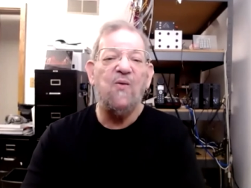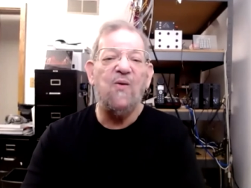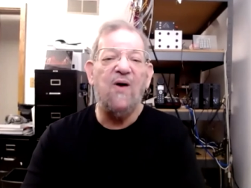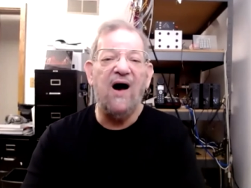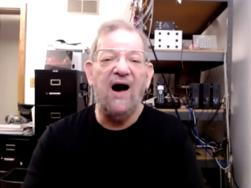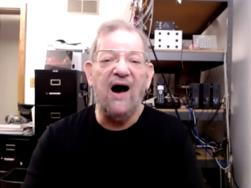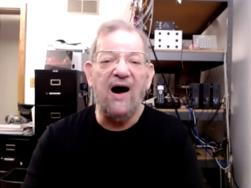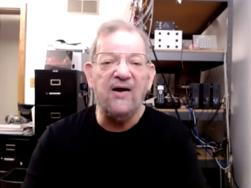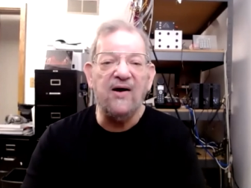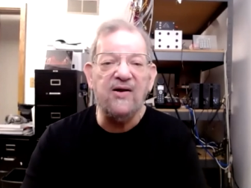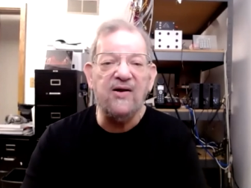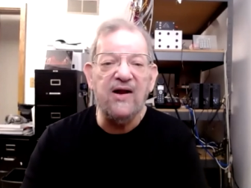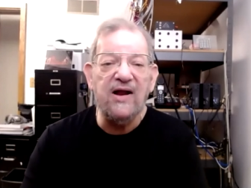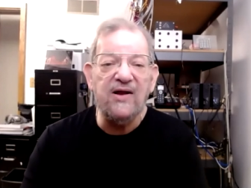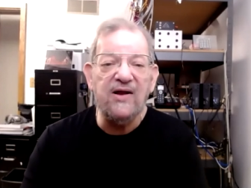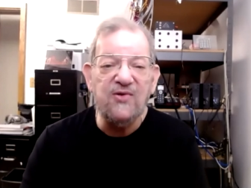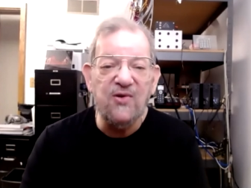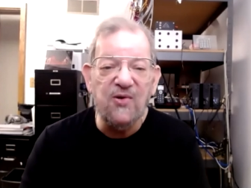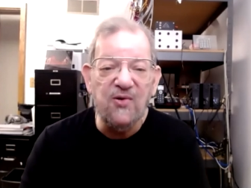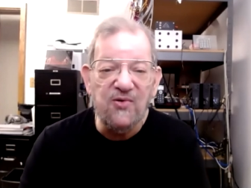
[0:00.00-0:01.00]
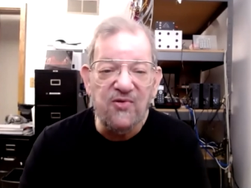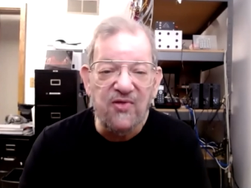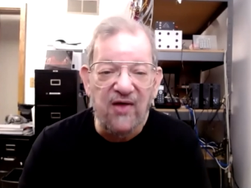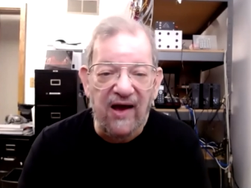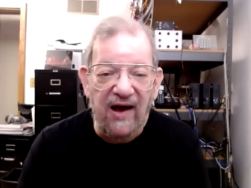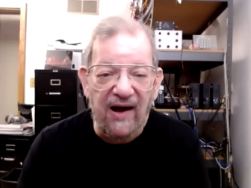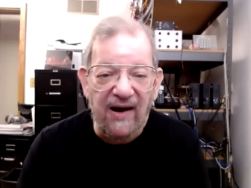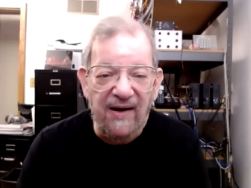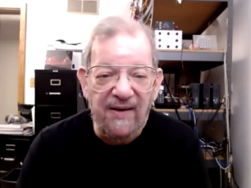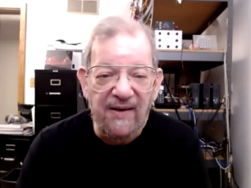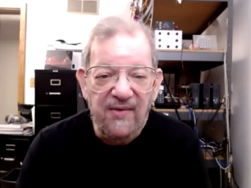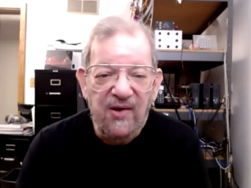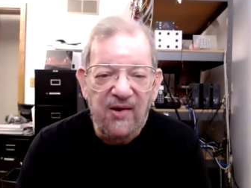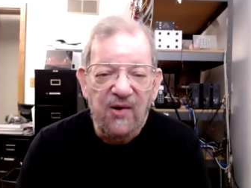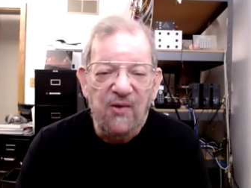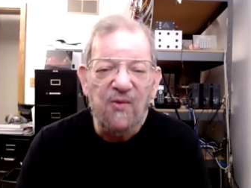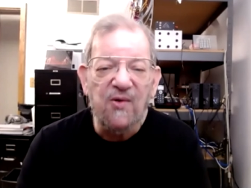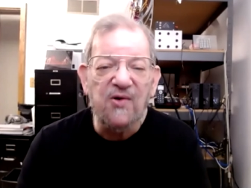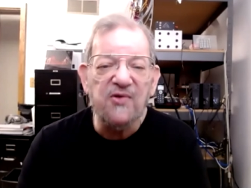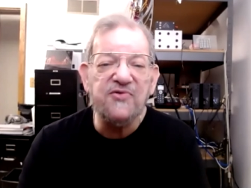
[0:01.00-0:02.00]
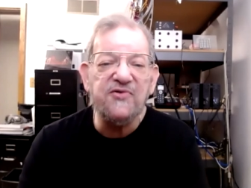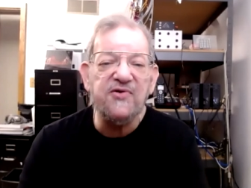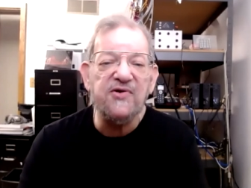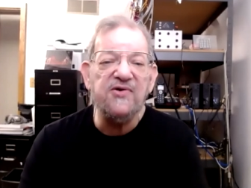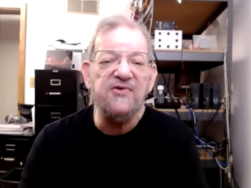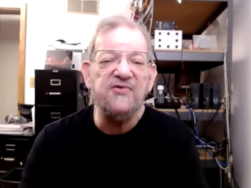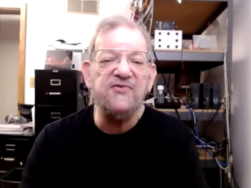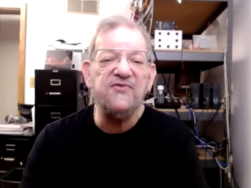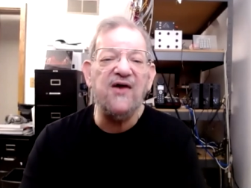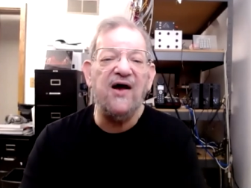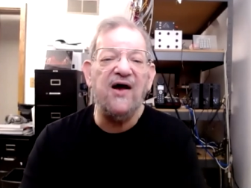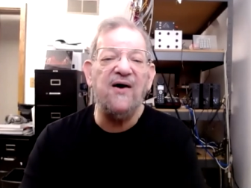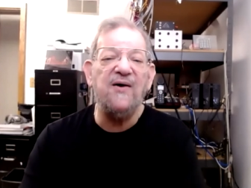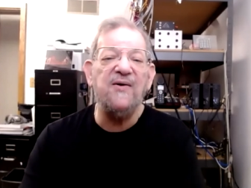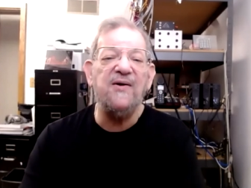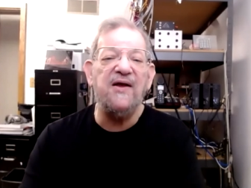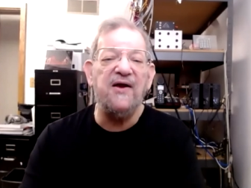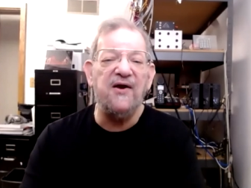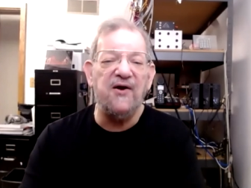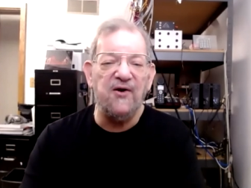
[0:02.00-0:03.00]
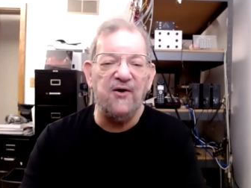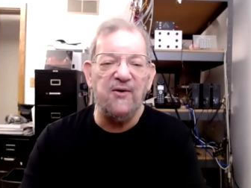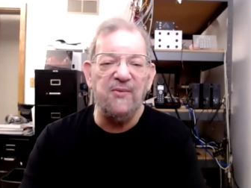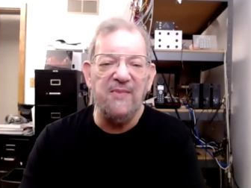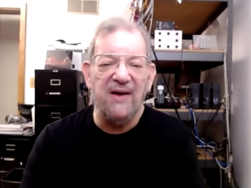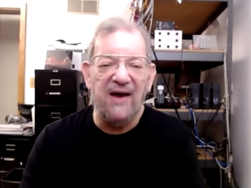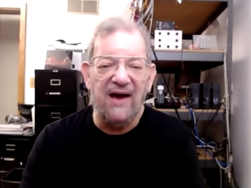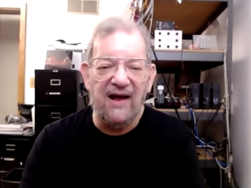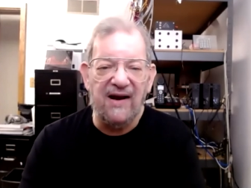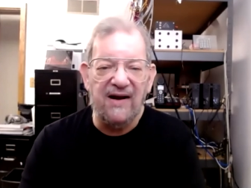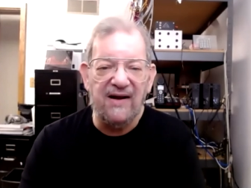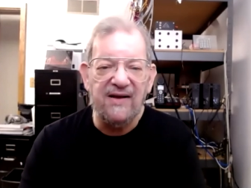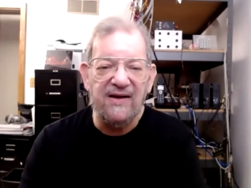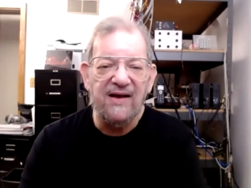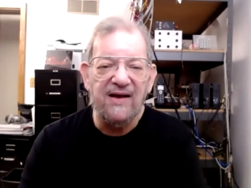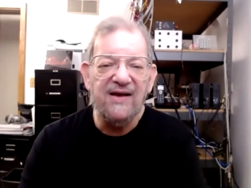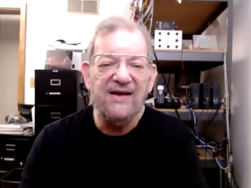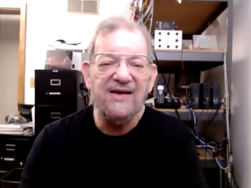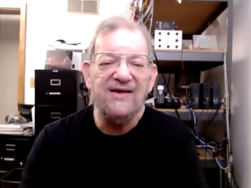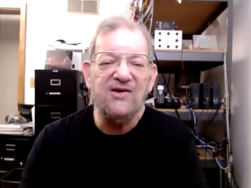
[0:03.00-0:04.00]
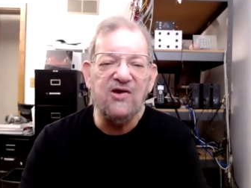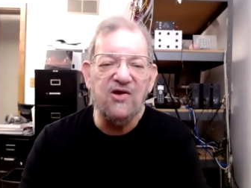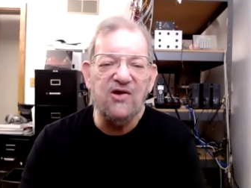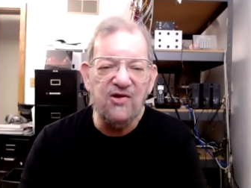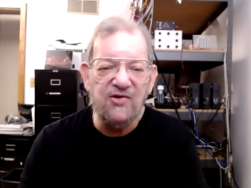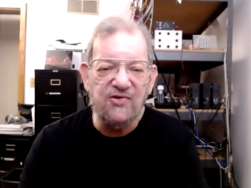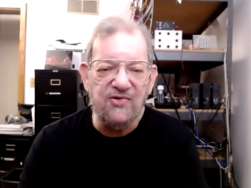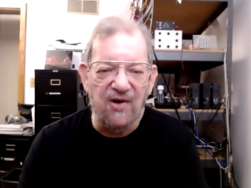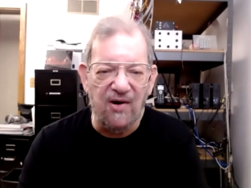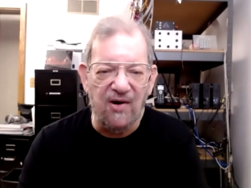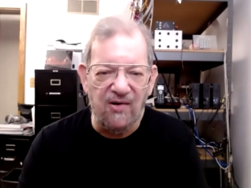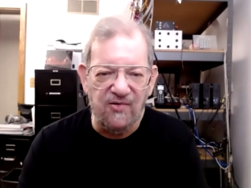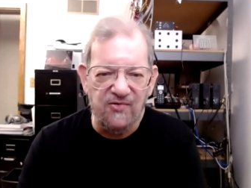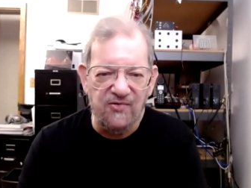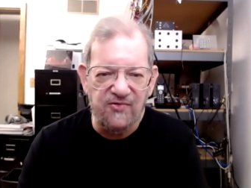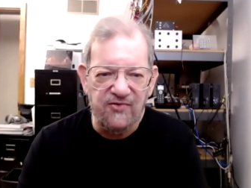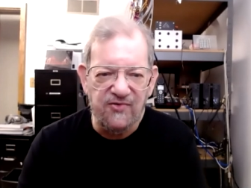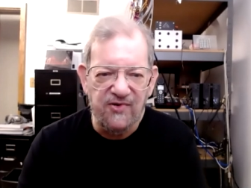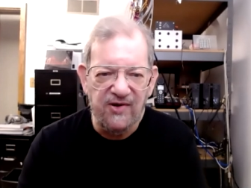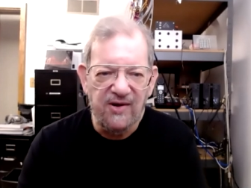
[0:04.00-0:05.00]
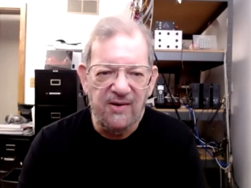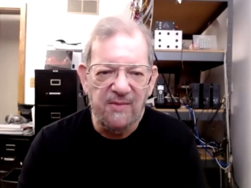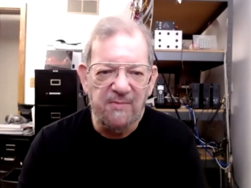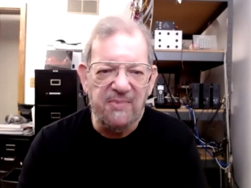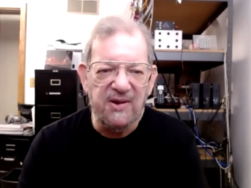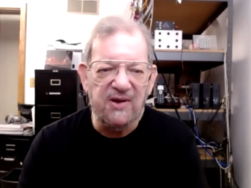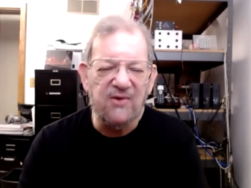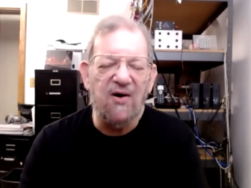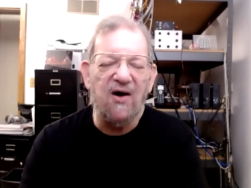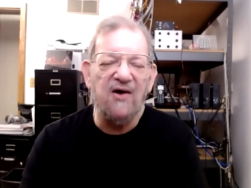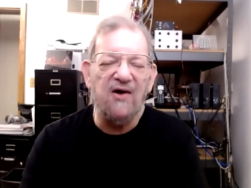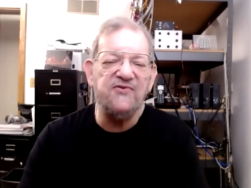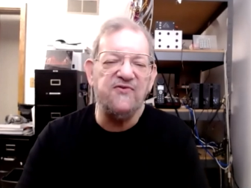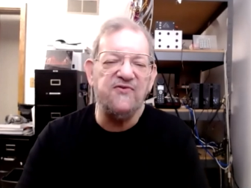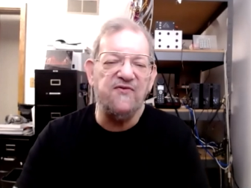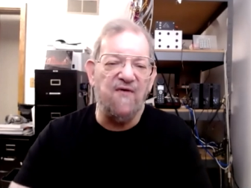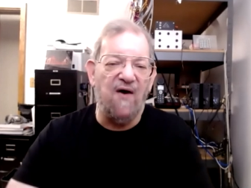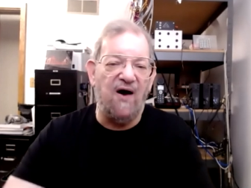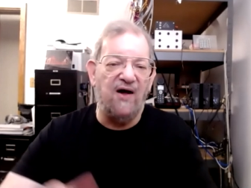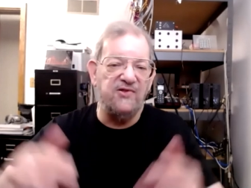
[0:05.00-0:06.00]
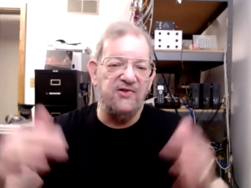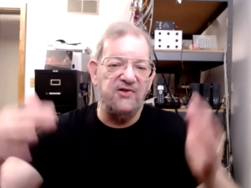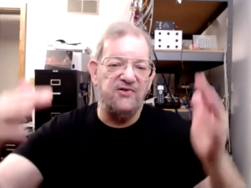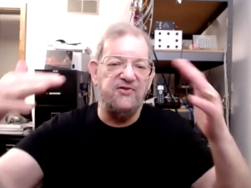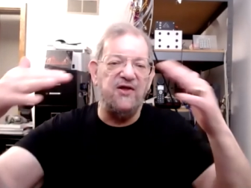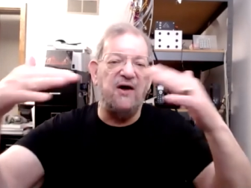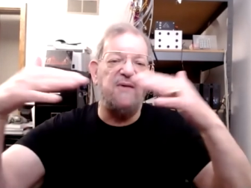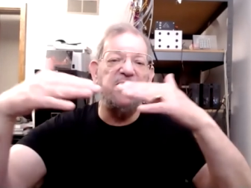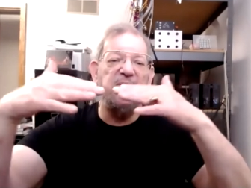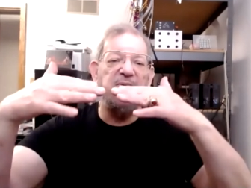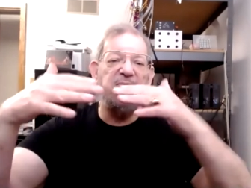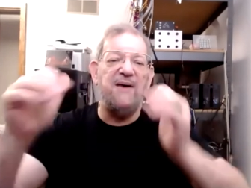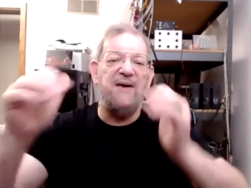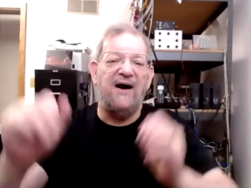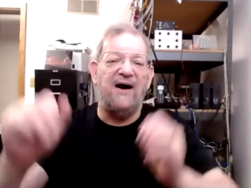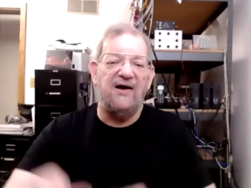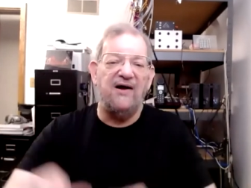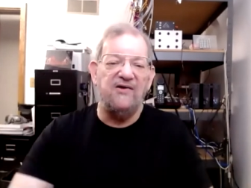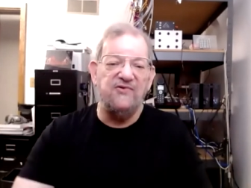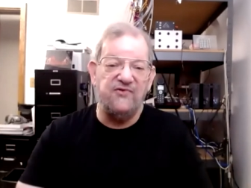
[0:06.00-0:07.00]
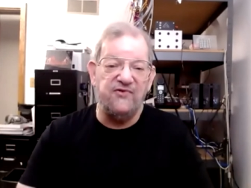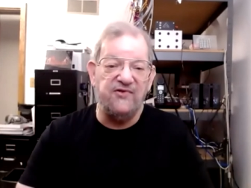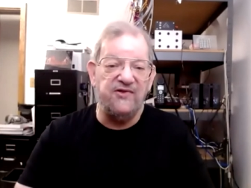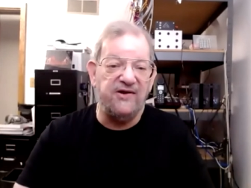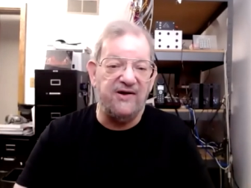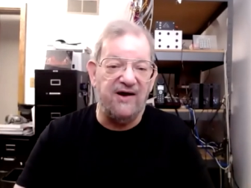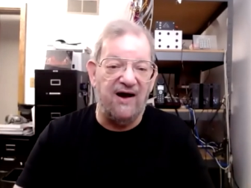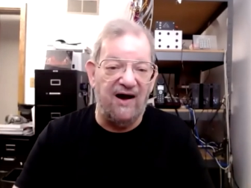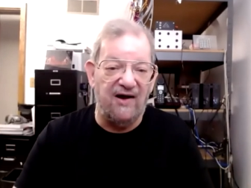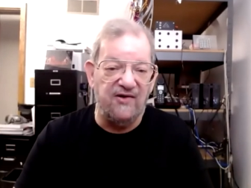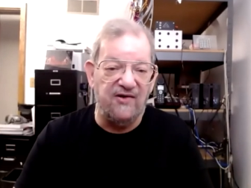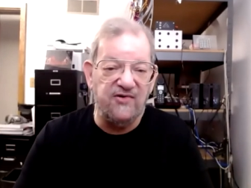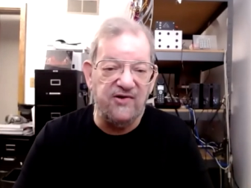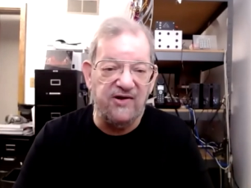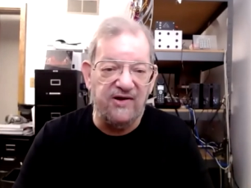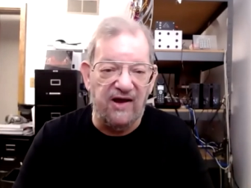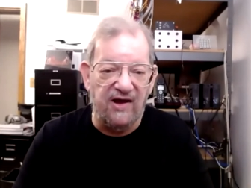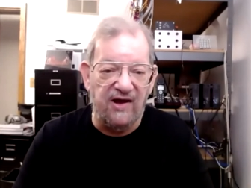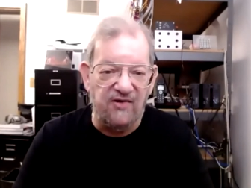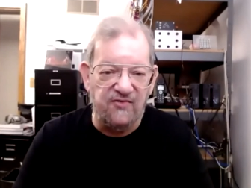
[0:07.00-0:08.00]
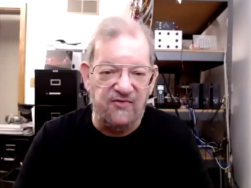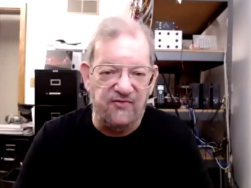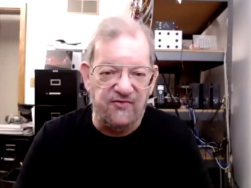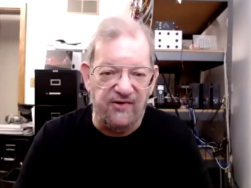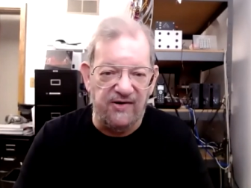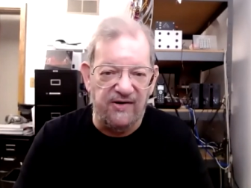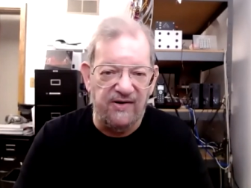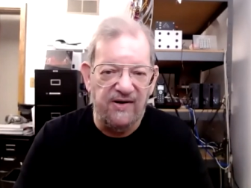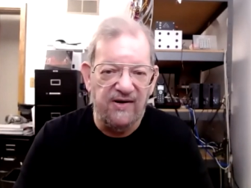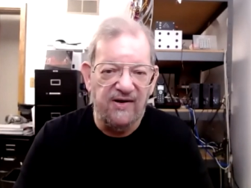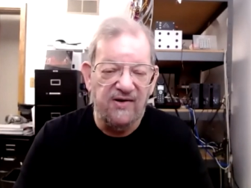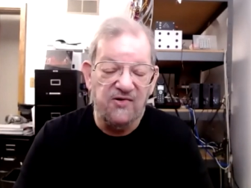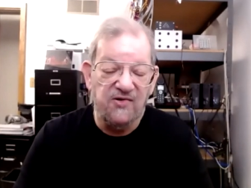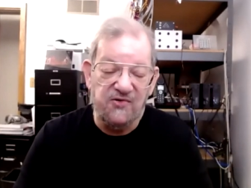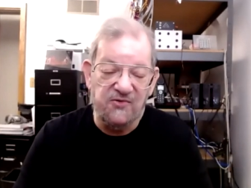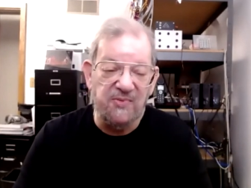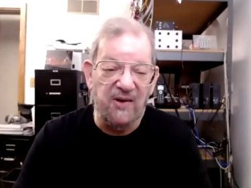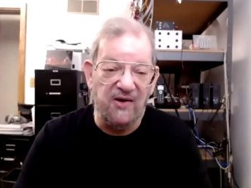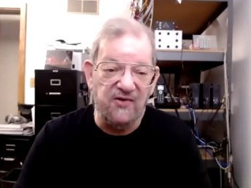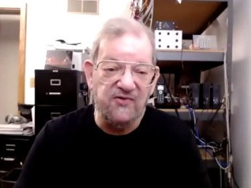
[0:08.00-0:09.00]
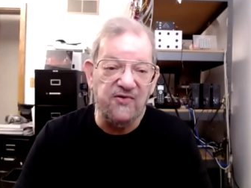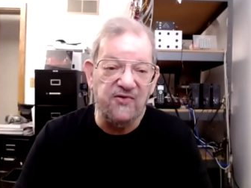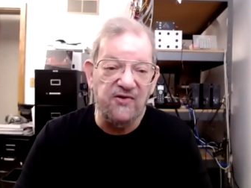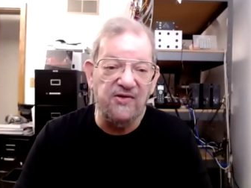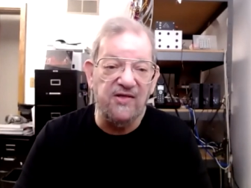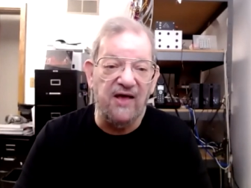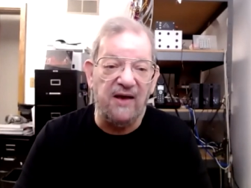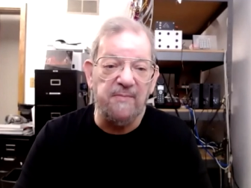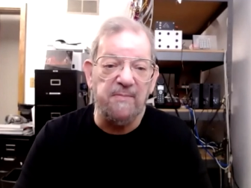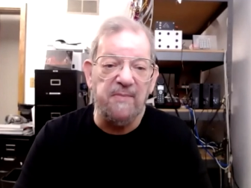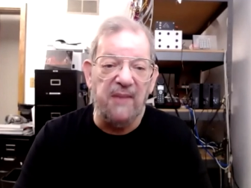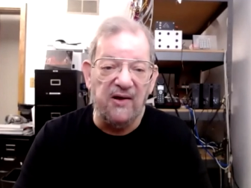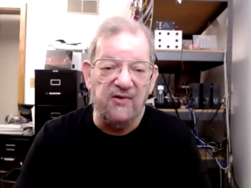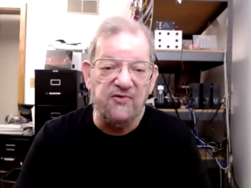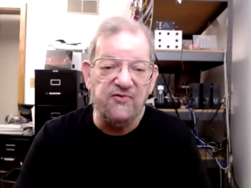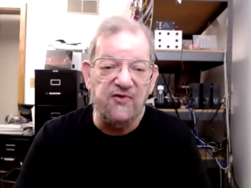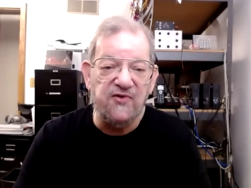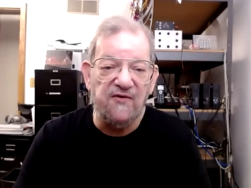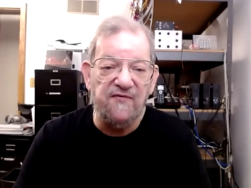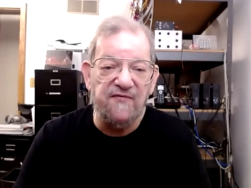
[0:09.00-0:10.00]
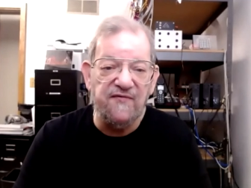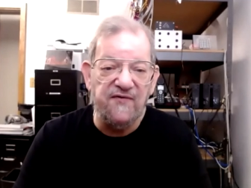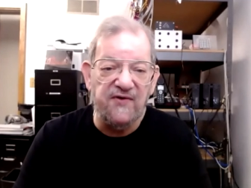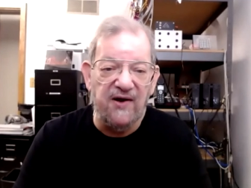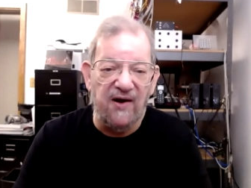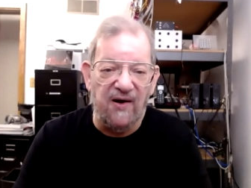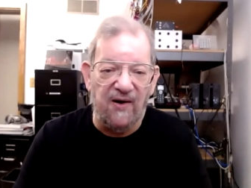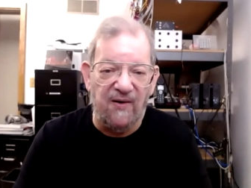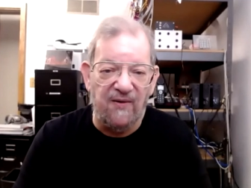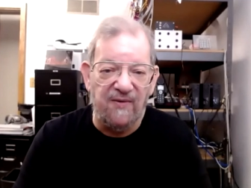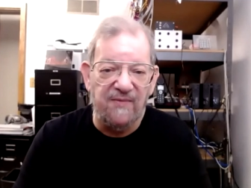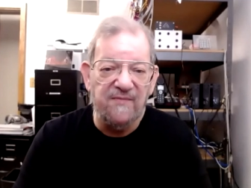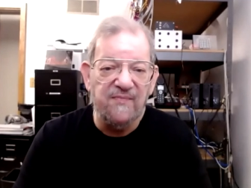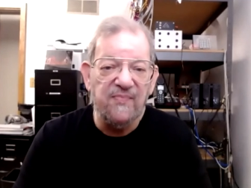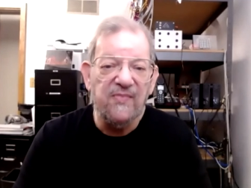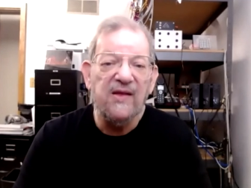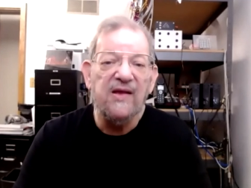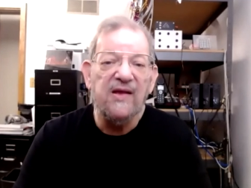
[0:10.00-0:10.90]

Well, how do they do that? Well, it turns out aromatic ketones, because of all the double bonds in the conjugation, especially like benzophenone,